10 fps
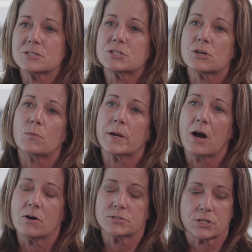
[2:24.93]
And so, we
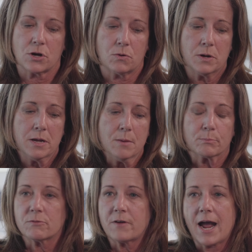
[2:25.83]
also
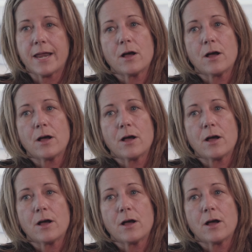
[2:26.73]
provide